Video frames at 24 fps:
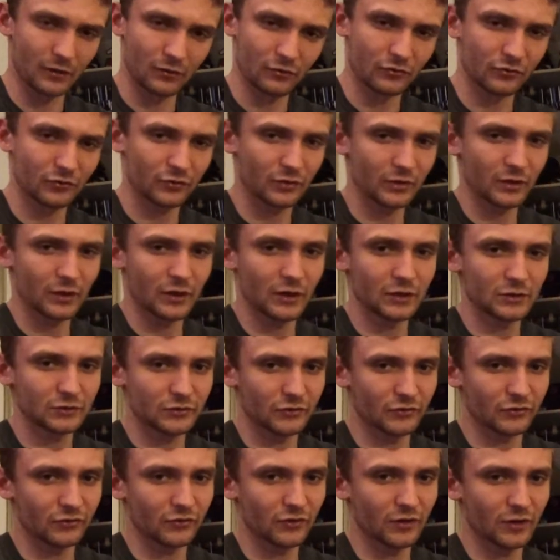It was really
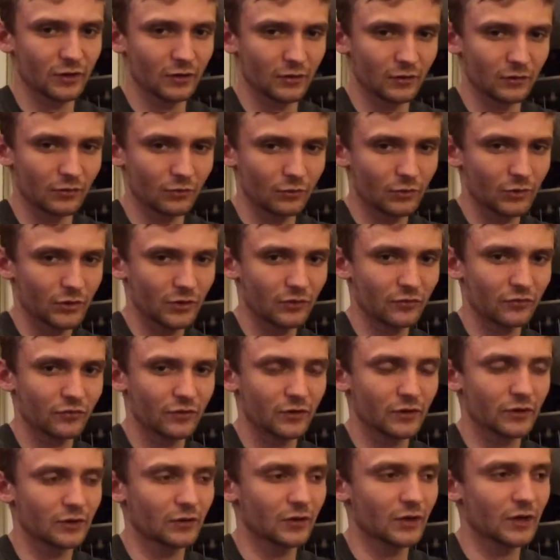interesting and really a
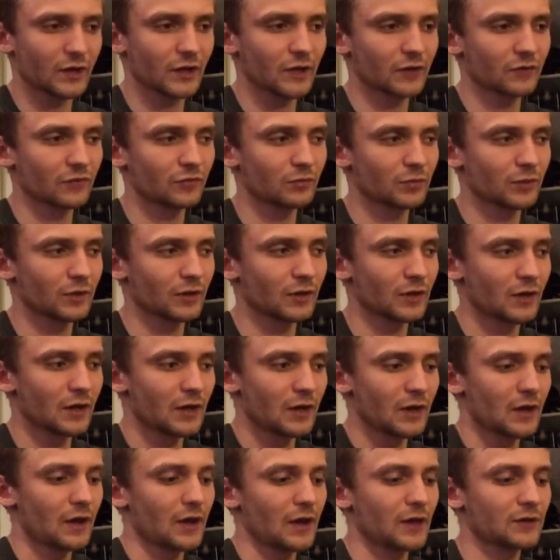fun class, but
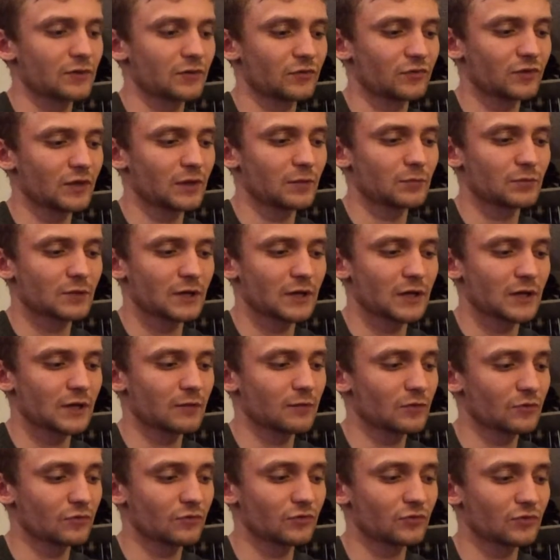at the same
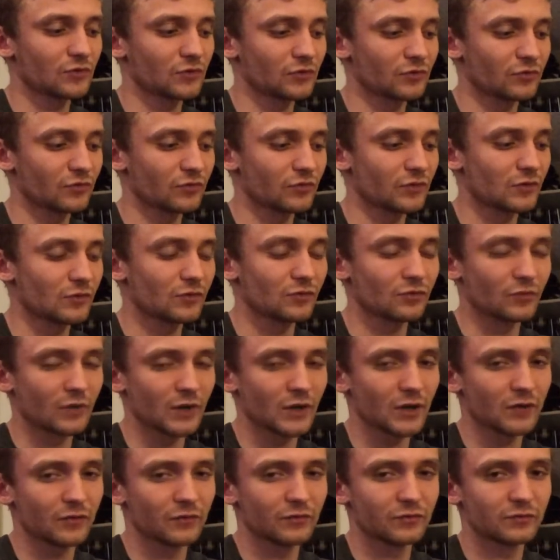time, it was just it was
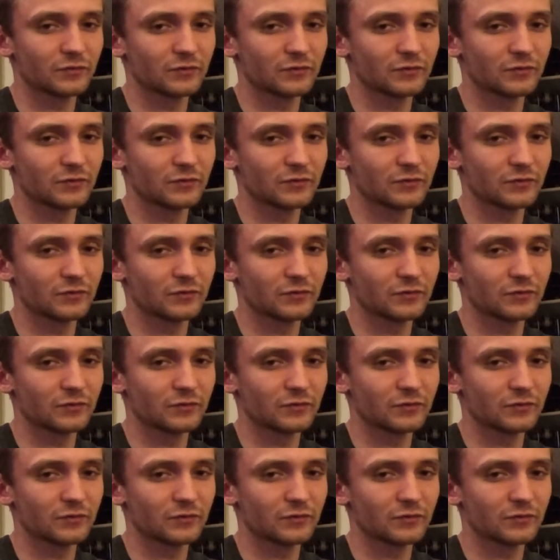rough,